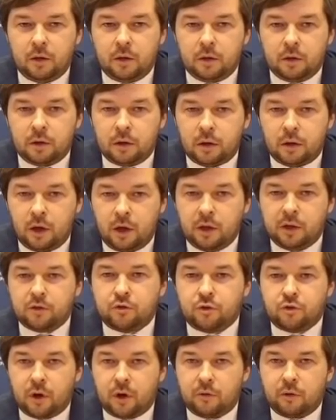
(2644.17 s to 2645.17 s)
in
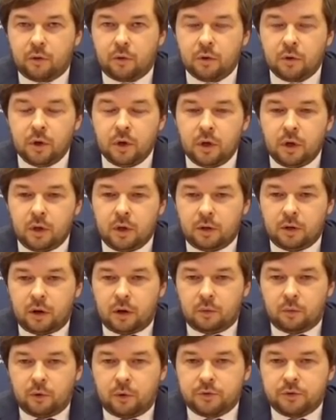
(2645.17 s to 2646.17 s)
air travel.
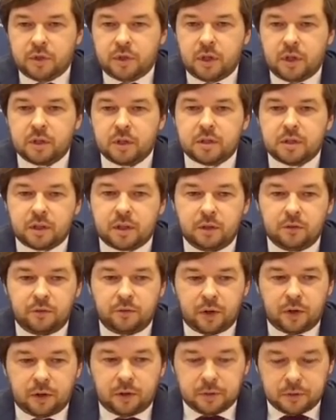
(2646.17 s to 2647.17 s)
We've seen
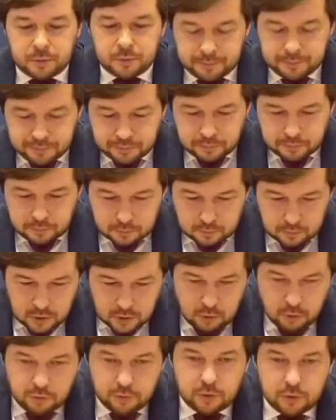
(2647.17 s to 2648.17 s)
significant
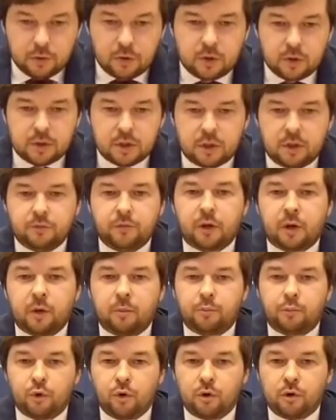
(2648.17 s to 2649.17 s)

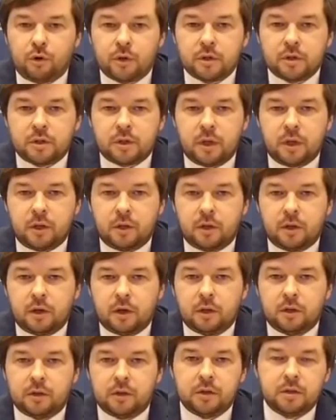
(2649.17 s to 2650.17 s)
progress
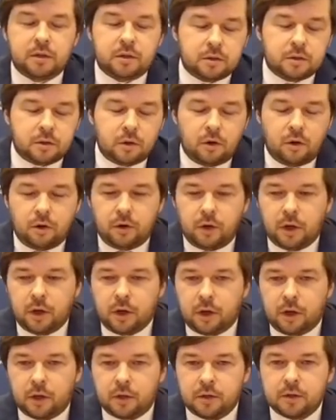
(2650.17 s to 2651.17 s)
in distance
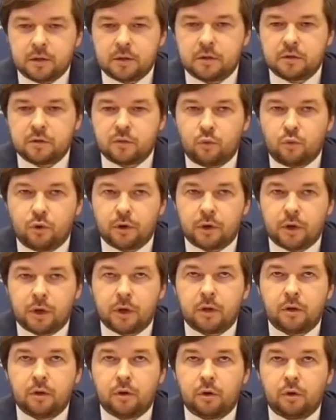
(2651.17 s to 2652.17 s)
learning, in distance
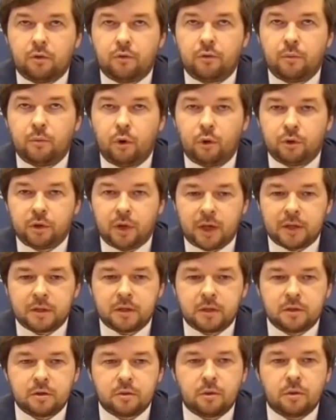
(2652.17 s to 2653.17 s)
working, you know, and remote
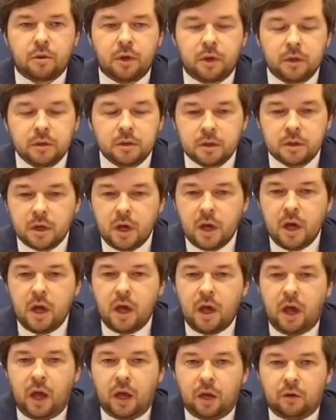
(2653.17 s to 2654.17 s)
access to things.
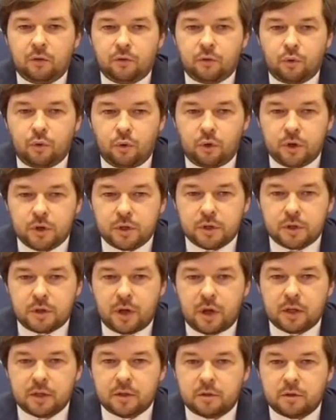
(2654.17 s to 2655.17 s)
And of
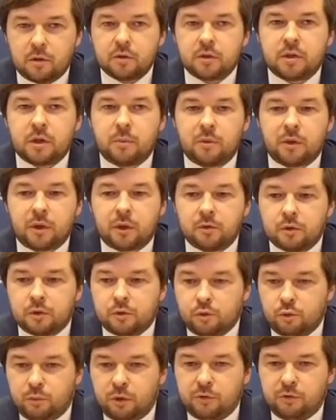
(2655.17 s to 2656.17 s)
course, that's not something
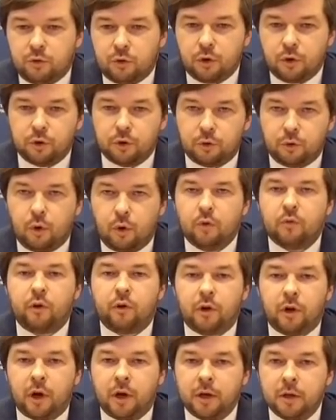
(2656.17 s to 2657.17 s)
which would be forgotten
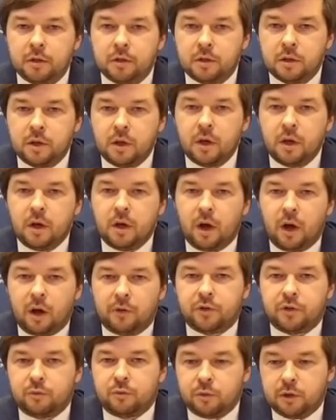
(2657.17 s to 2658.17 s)
overnight
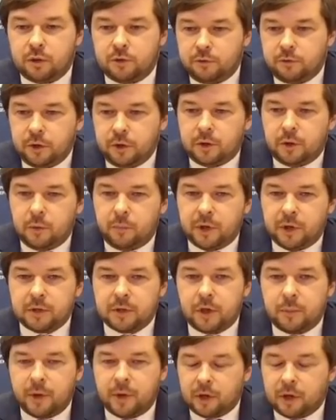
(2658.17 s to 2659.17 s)
after we defeat the
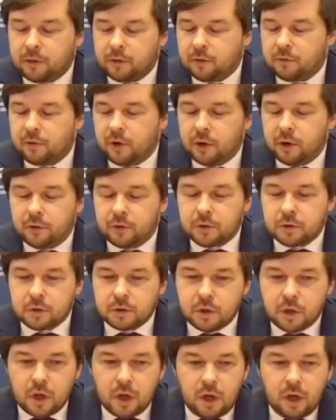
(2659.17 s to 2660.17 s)
pandemic and the
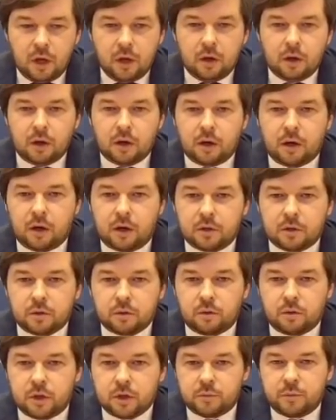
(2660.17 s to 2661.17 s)
virus.
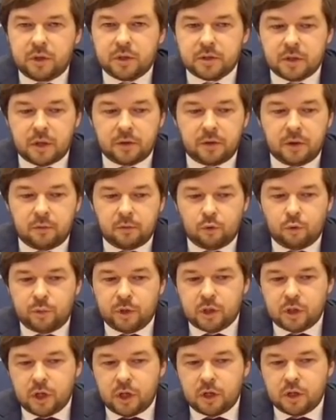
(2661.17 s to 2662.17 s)
So this means that there
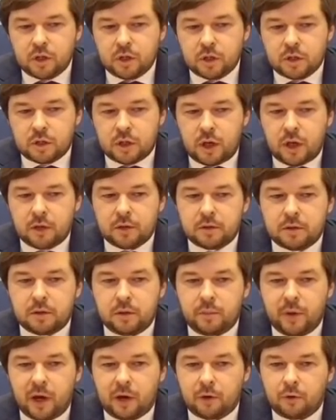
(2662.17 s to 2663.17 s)
will be changes
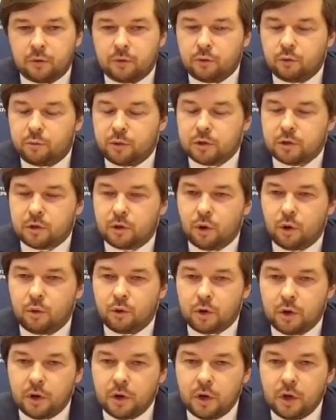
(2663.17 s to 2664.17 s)
and demand growth will be
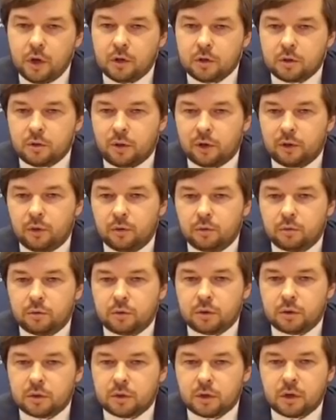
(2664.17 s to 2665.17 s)
slower. So I
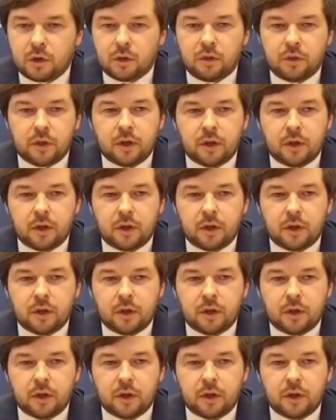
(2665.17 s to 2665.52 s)
don't